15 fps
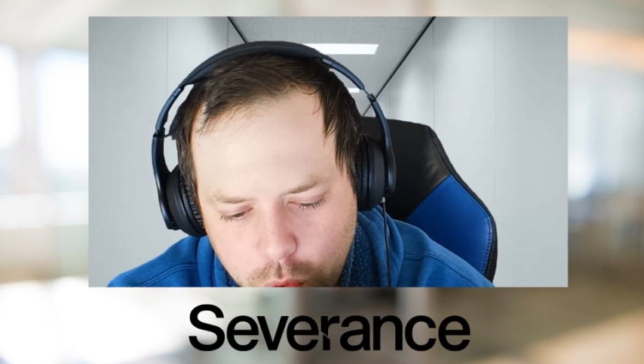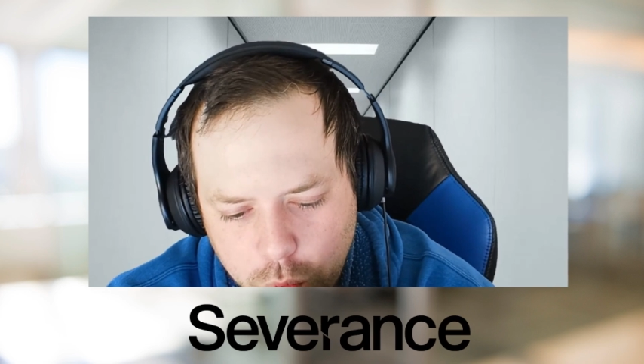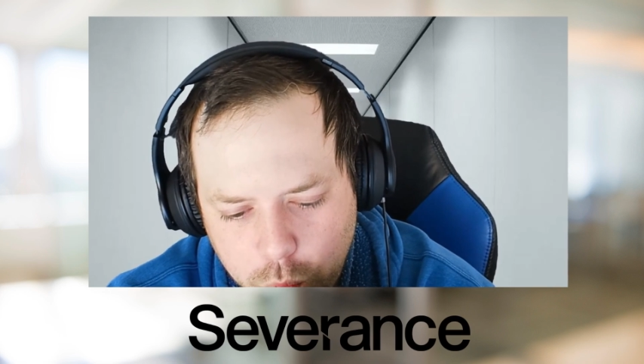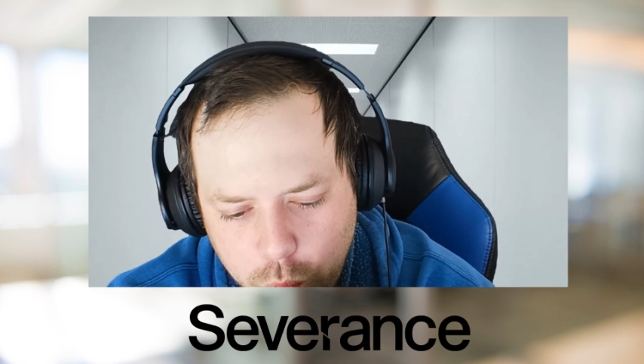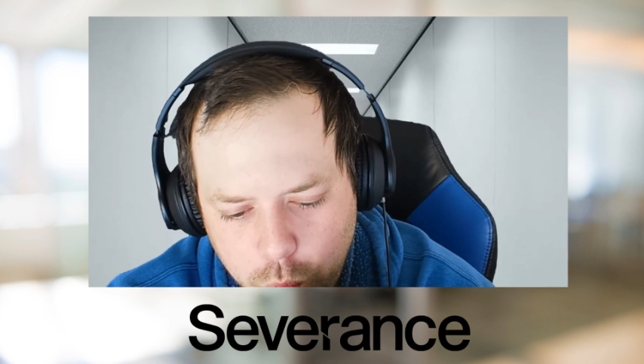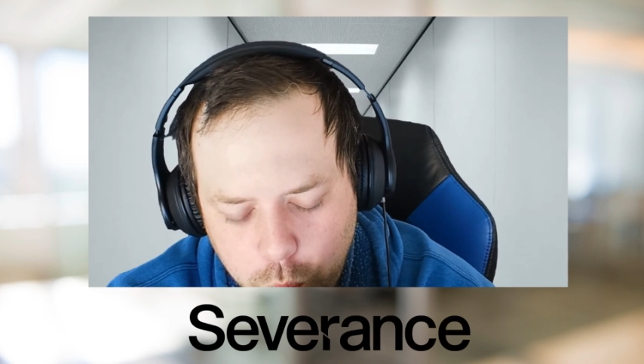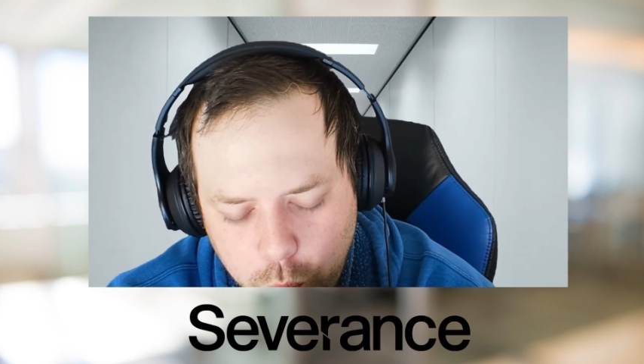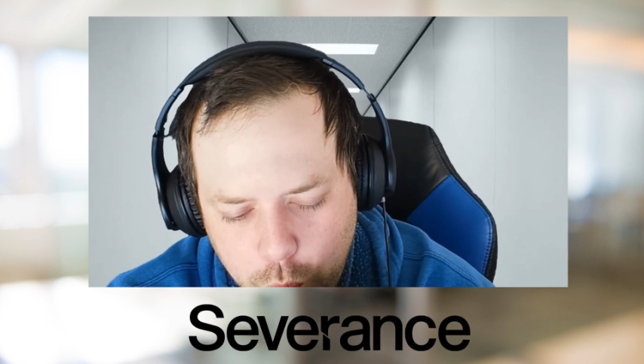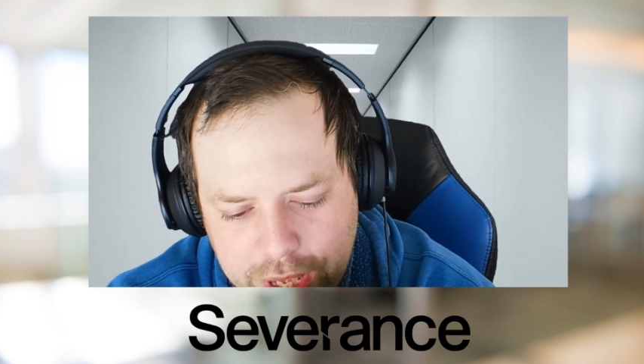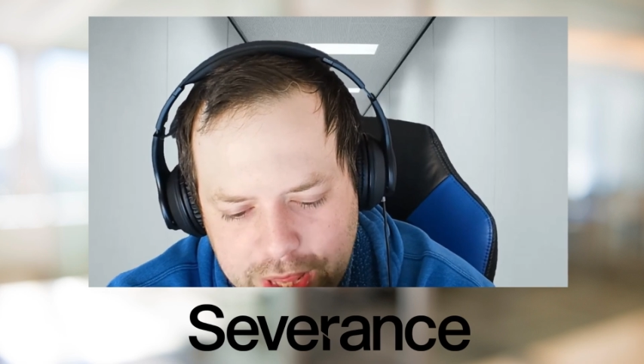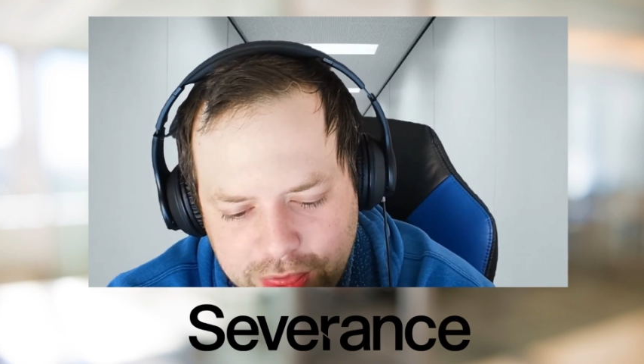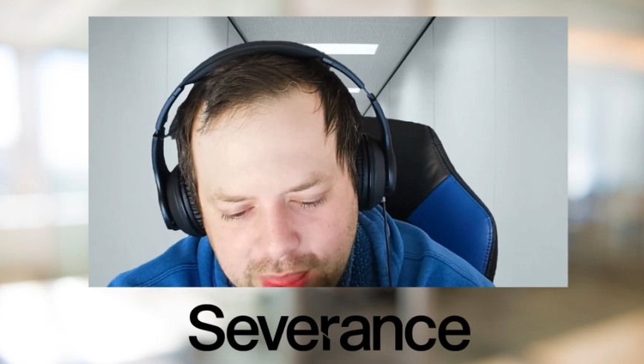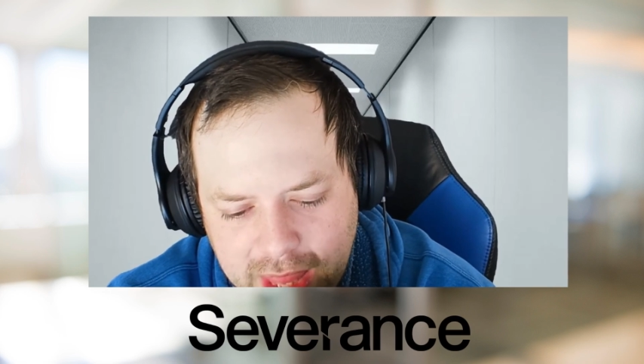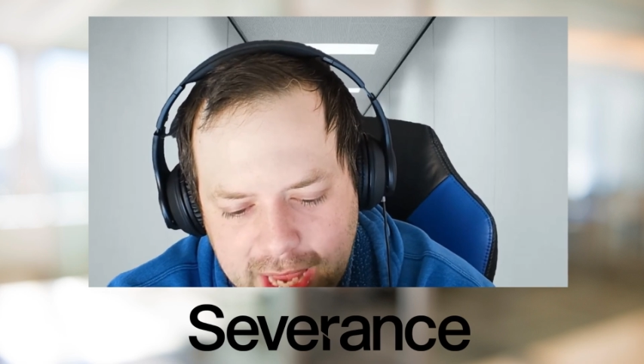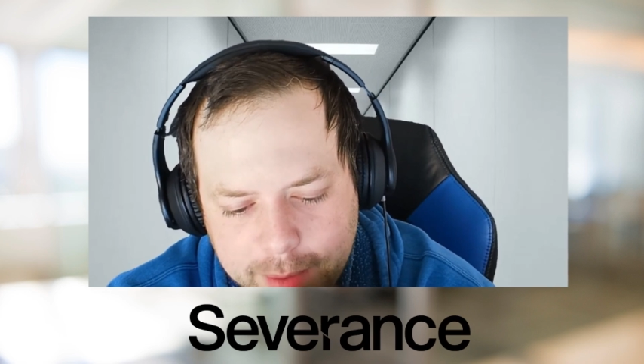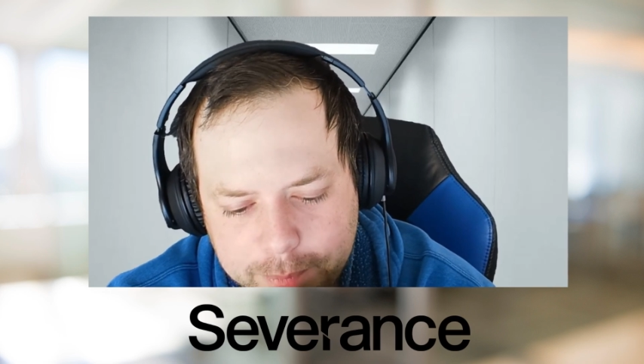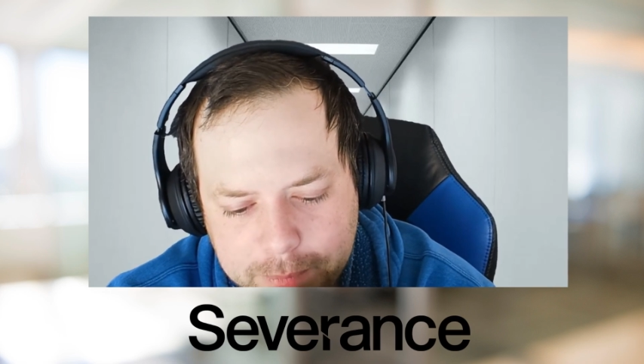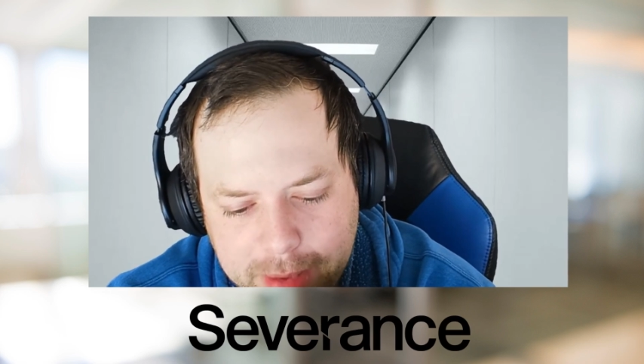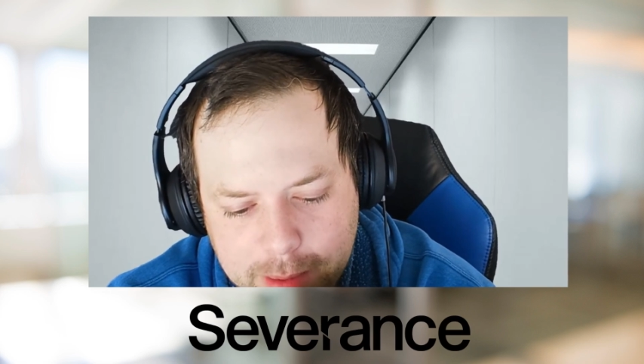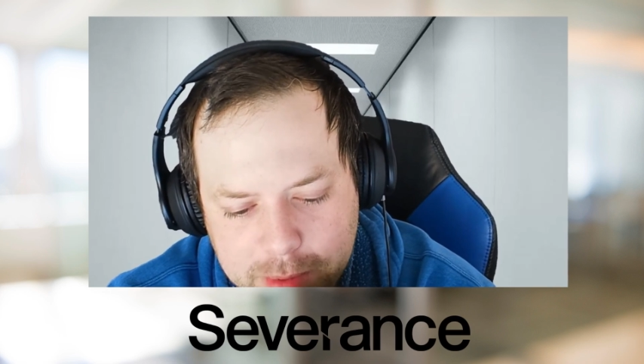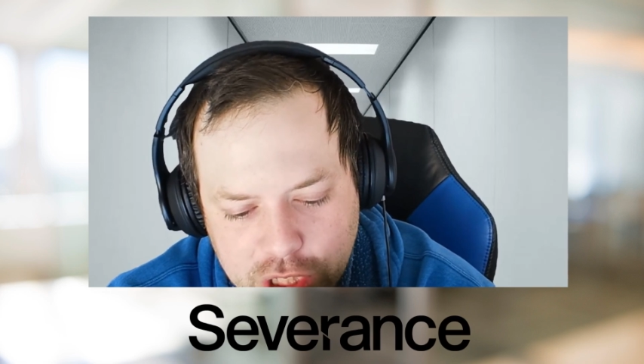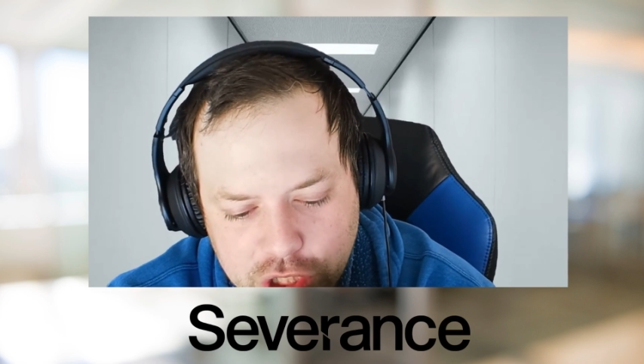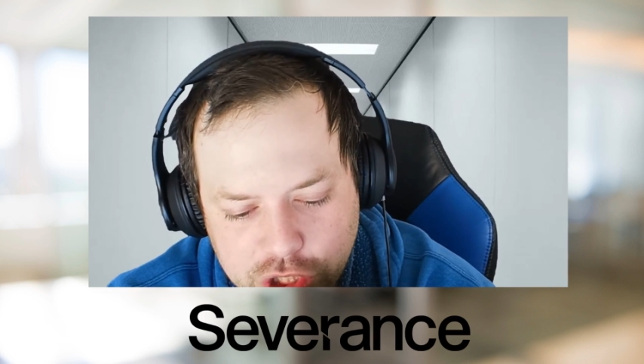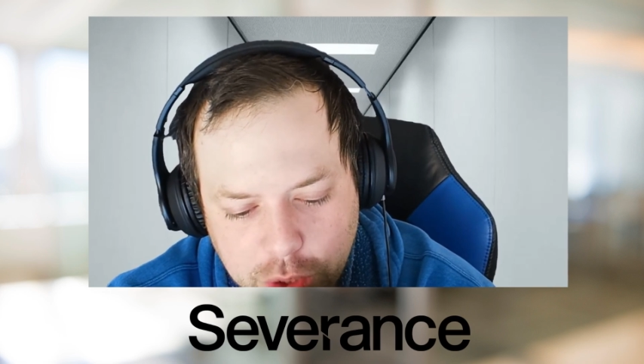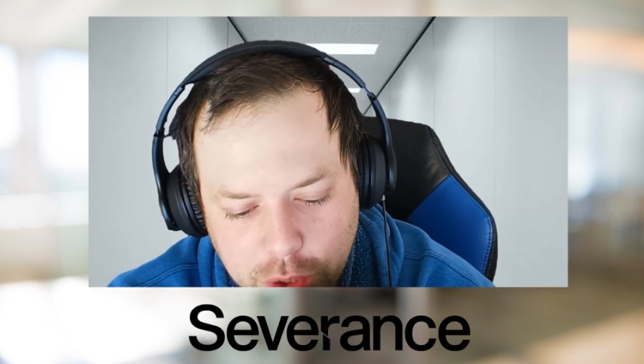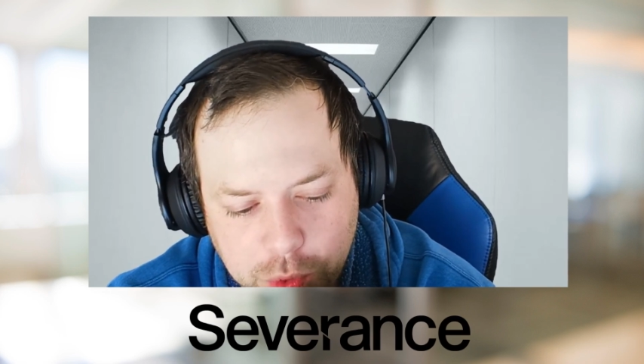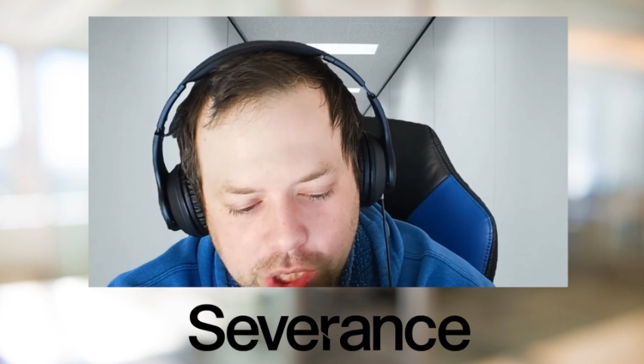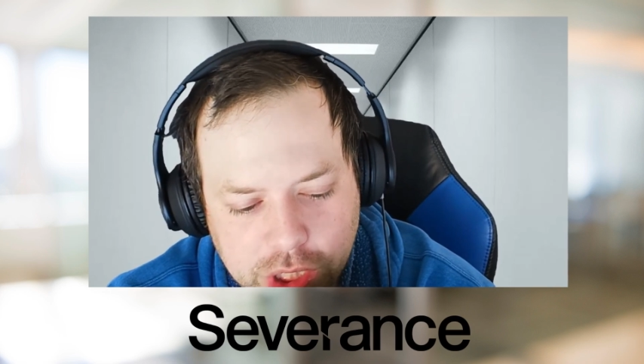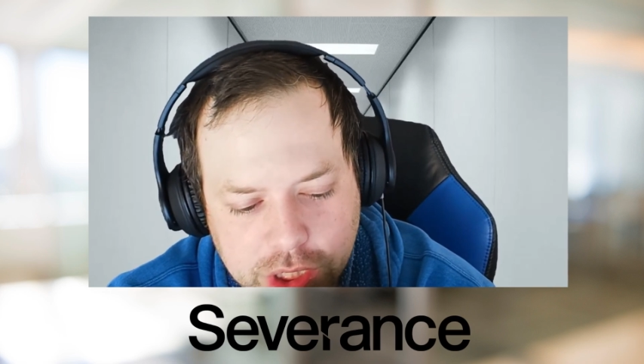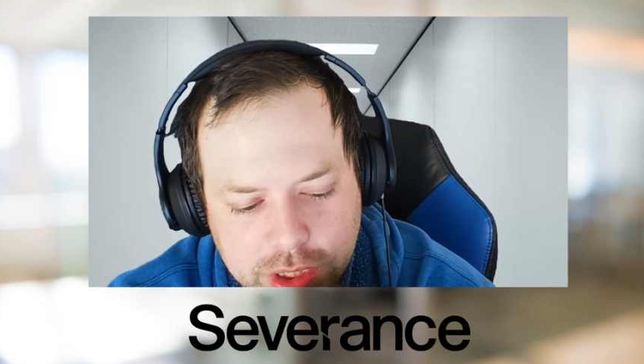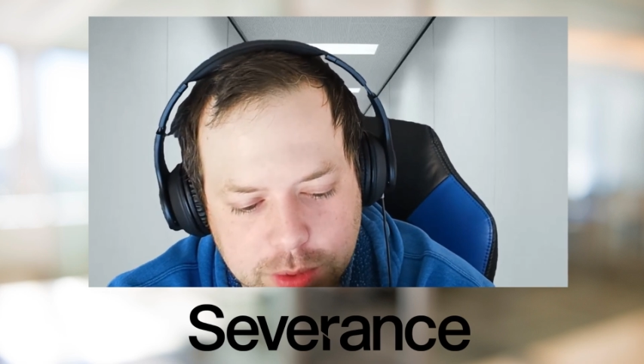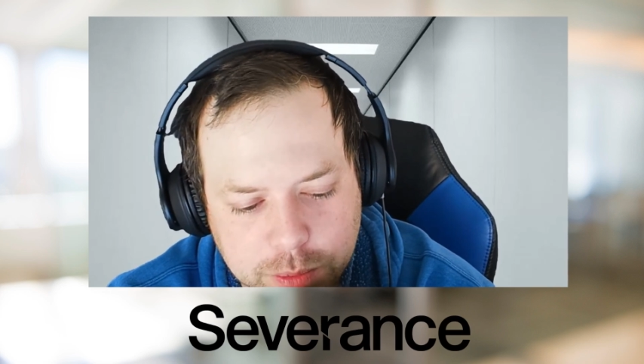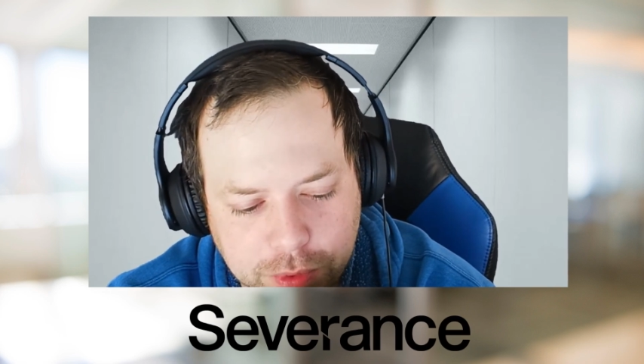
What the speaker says: We think maybe she was